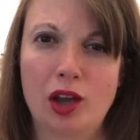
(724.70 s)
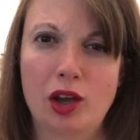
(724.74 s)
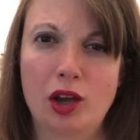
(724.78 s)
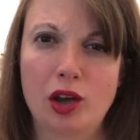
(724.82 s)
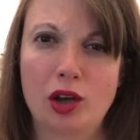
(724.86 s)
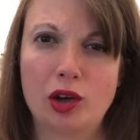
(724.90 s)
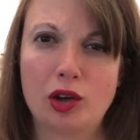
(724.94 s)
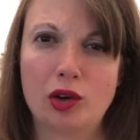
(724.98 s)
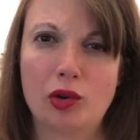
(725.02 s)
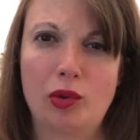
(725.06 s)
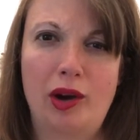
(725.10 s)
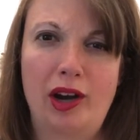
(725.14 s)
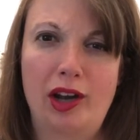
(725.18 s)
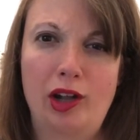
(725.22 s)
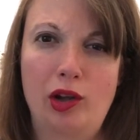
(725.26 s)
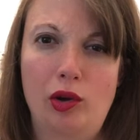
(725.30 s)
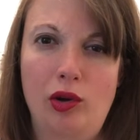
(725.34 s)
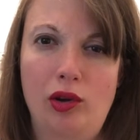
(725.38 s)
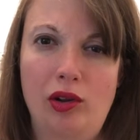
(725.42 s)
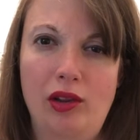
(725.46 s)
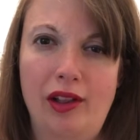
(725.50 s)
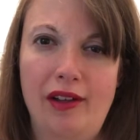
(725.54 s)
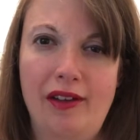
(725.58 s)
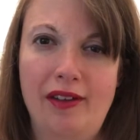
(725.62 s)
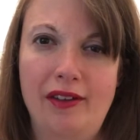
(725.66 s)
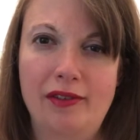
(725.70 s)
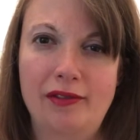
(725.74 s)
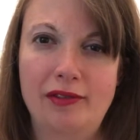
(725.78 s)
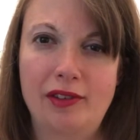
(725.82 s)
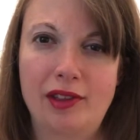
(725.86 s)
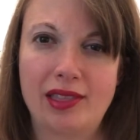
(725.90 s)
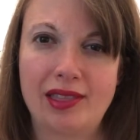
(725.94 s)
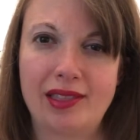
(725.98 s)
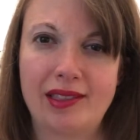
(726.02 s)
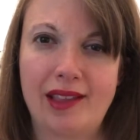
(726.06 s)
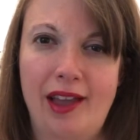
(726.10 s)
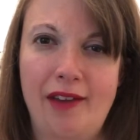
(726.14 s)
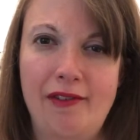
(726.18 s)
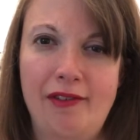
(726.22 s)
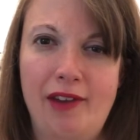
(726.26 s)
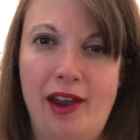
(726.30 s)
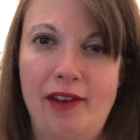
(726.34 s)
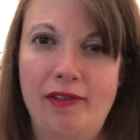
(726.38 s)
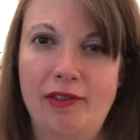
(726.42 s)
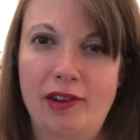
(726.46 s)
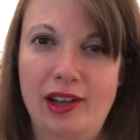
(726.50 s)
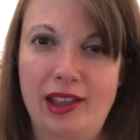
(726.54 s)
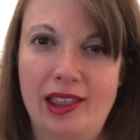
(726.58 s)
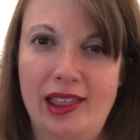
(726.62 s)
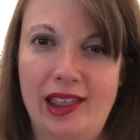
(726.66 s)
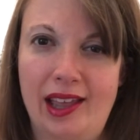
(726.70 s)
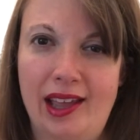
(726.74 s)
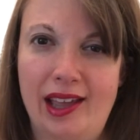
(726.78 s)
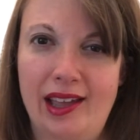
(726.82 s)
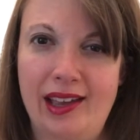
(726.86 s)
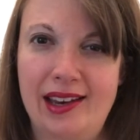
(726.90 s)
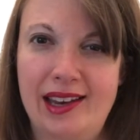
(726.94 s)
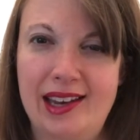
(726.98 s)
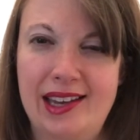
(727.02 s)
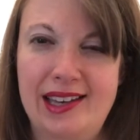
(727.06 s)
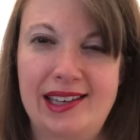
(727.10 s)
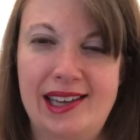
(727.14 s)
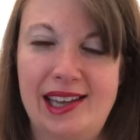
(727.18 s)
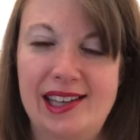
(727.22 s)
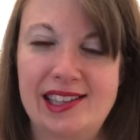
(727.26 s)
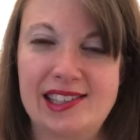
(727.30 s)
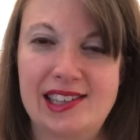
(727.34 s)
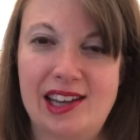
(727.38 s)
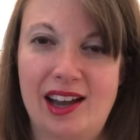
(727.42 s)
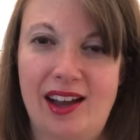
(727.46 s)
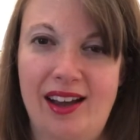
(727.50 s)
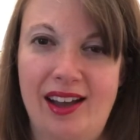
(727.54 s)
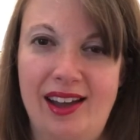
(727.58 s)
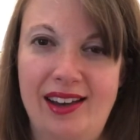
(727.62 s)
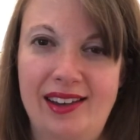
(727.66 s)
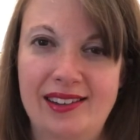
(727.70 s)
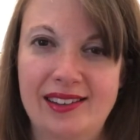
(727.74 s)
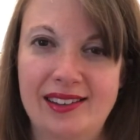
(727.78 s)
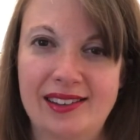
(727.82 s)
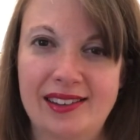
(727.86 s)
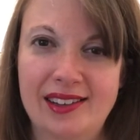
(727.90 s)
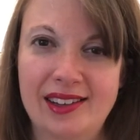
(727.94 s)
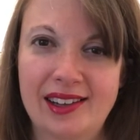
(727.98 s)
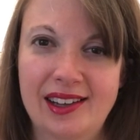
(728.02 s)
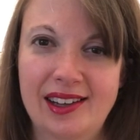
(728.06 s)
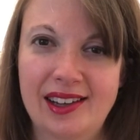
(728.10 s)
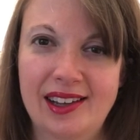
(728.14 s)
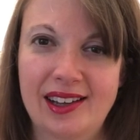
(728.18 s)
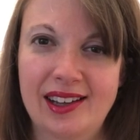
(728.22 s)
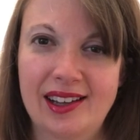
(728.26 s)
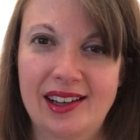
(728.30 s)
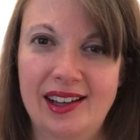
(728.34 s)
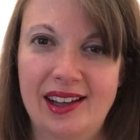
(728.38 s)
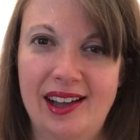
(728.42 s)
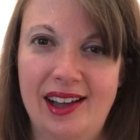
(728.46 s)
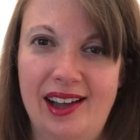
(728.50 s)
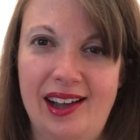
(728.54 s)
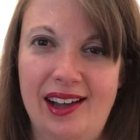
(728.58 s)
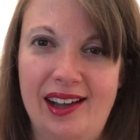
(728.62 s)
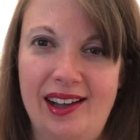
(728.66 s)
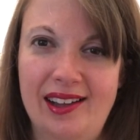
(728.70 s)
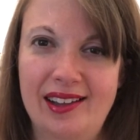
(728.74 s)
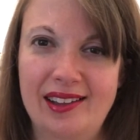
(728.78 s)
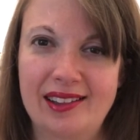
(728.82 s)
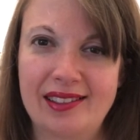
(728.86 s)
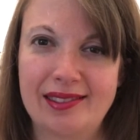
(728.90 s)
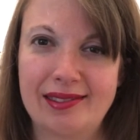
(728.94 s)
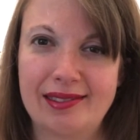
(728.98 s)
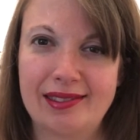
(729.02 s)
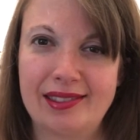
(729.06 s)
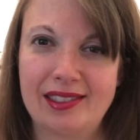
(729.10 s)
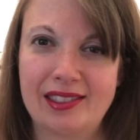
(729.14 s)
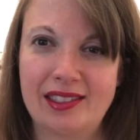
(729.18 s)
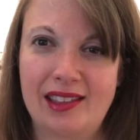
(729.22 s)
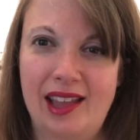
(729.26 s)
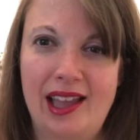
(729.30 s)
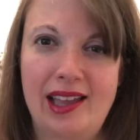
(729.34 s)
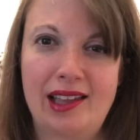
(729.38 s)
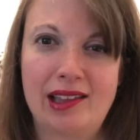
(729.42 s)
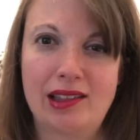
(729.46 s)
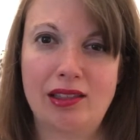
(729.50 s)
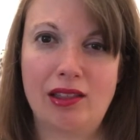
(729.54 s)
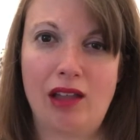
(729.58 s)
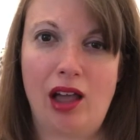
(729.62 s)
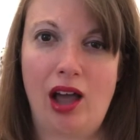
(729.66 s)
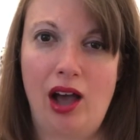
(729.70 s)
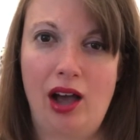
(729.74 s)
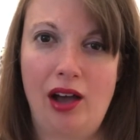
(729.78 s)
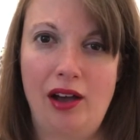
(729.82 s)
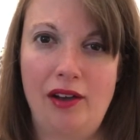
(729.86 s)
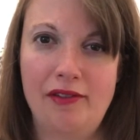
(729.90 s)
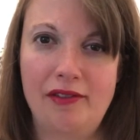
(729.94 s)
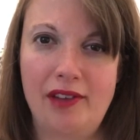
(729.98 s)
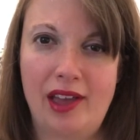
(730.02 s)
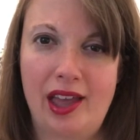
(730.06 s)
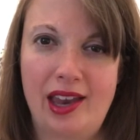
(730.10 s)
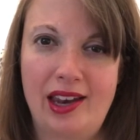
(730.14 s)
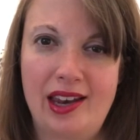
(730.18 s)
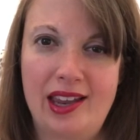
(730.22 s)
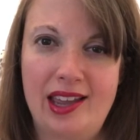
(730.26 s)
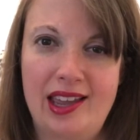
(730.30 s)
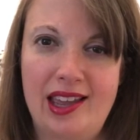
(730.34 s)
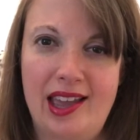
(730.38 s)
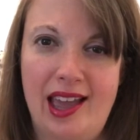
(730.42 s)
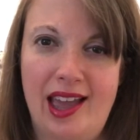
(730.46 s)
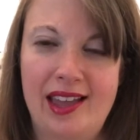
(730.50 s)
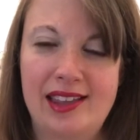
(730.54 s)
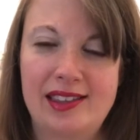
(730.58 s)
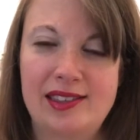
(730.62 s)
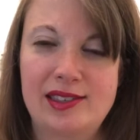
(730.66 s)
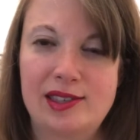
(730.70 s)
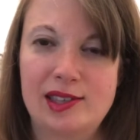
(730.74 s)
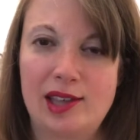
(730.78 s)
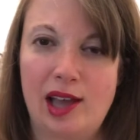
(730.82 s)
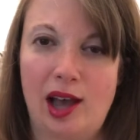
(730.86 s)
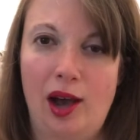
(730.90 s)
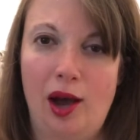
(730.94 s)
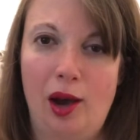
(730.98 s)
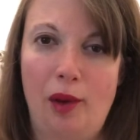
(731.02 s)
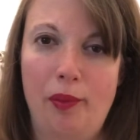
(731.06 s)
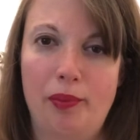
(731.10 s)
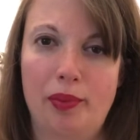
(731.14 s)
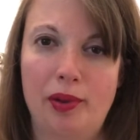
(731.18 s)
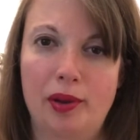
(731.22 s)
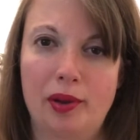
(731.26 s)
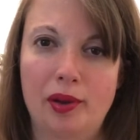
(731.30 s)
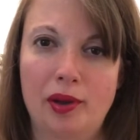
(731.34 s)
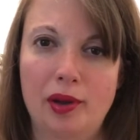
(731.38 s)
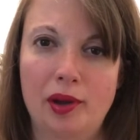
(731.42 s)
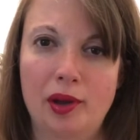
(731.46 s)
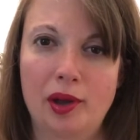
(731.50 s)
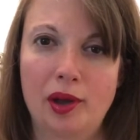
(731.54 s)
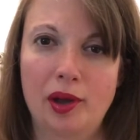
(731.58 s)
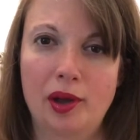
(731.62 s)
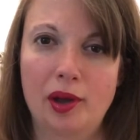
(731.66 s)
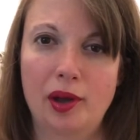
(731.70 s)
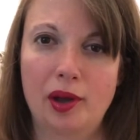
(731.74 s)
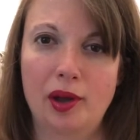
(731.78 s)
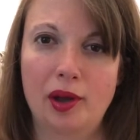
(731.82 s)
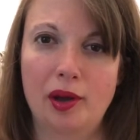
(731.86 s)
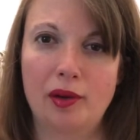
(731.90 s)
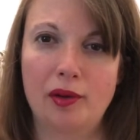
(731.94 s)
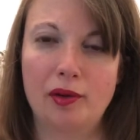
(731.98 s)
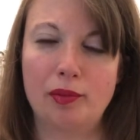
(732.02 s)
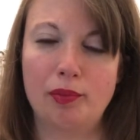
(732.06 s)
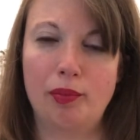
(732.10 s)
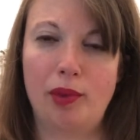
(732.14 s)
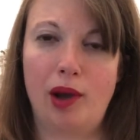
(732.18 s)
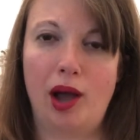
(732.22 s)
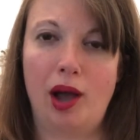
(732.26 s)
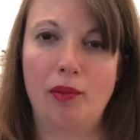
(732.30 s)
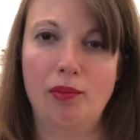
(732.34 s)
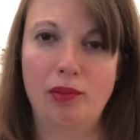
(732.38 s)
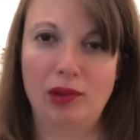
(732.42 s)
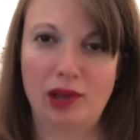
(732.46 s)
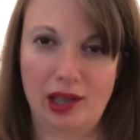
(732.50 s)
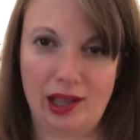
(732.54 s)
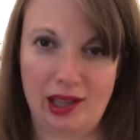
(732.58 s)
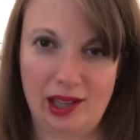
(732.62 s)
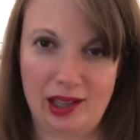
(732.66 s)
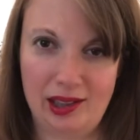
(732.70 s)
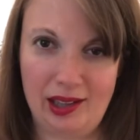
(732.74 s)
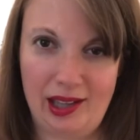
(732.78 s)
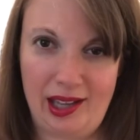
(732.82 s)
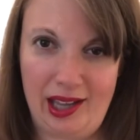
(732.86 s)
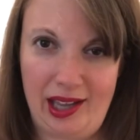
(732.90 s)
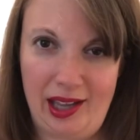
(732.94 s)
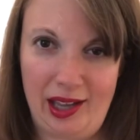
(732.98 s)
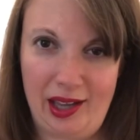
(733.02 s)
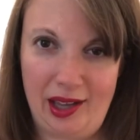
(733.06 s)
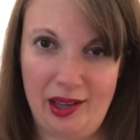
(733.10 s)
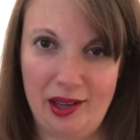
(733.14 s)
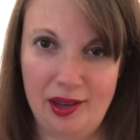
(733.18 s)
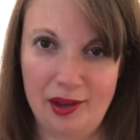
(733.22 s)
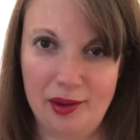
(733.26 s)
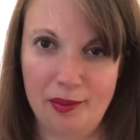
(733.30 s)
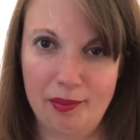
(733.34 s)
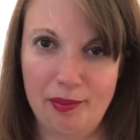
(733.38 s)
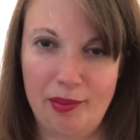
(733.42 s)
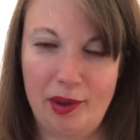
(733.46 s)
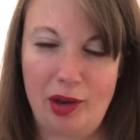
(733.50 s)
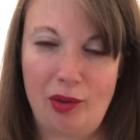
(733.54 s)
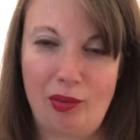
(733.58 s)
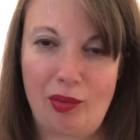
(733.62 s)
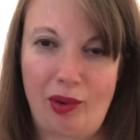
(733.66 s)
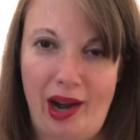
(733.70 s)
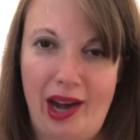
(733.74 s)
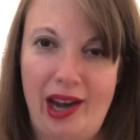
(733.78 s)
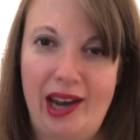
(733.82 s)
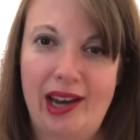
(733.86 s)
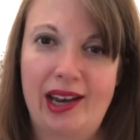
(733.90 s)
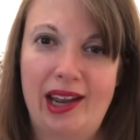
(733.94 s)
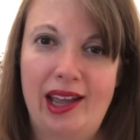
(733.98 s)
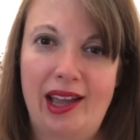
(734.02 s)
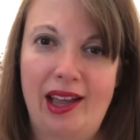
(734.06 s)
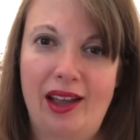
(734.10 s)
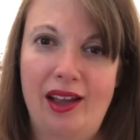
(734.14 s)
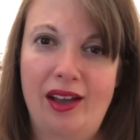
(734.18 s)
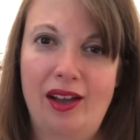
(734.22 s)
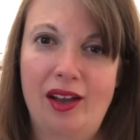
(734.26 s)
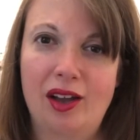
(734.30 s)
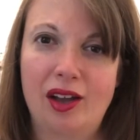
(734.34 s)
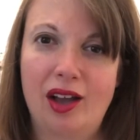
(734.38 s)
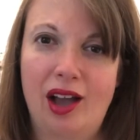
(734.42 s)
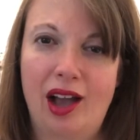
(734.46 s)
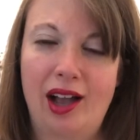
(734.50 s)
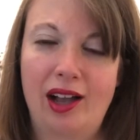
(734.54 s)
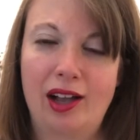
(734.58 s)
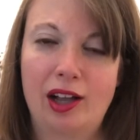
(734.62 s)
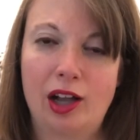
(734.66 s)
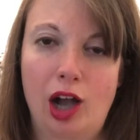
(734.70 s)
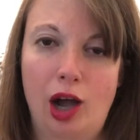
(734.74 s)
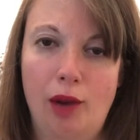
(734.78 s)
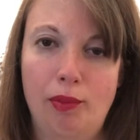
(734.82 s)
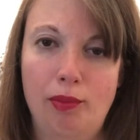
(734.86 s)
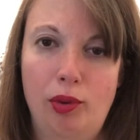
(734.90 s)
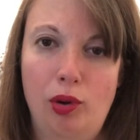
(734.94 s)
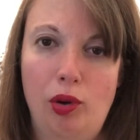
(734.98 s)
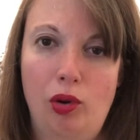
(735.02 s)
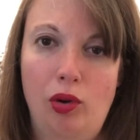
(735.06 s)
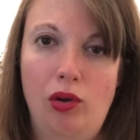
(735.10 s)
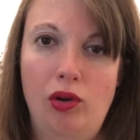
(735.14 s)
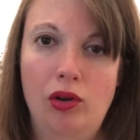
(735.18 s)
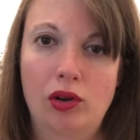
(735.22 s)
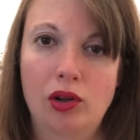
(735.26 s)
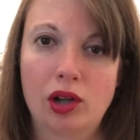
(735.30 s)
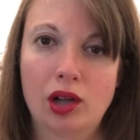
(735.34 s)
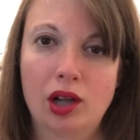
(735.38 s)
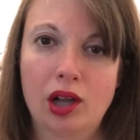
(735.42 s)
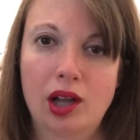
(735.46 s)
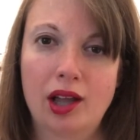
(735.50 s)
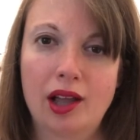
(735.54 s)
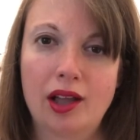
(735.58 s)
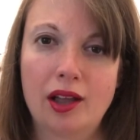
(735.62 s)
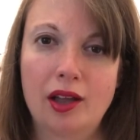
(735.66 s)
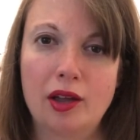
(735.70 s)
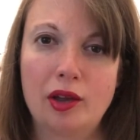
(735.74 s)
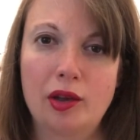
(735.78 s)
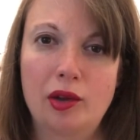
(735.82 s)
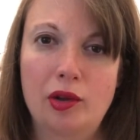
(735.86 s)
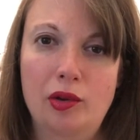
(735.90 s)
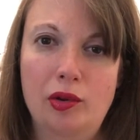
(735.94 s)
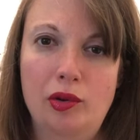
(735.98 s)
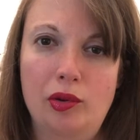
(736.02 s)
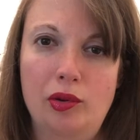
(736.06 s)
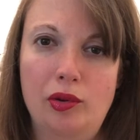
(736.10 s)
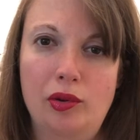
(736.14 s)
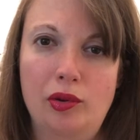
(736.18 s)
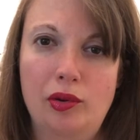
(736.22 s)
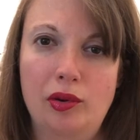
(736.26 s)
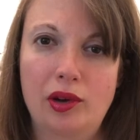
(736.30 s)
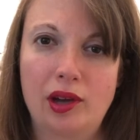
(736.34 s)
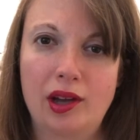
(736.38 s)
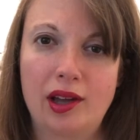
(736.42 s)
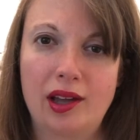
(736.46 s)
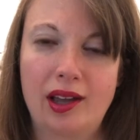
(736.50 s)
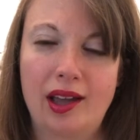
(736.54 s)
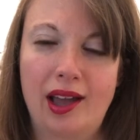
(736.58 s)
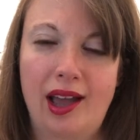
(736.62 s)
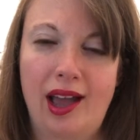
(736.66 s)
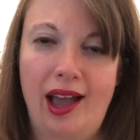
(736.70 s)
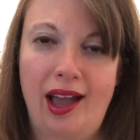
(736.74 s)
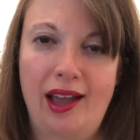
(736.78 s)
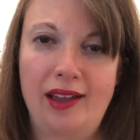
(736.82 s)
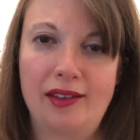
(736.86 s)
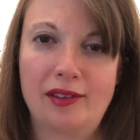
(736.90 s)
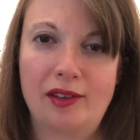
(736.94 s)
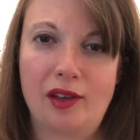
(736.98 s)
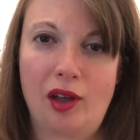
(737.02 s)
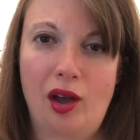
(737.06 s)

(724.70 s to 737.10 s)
critical of everything, and he does not like love, and he ends up publicly berating a couple who has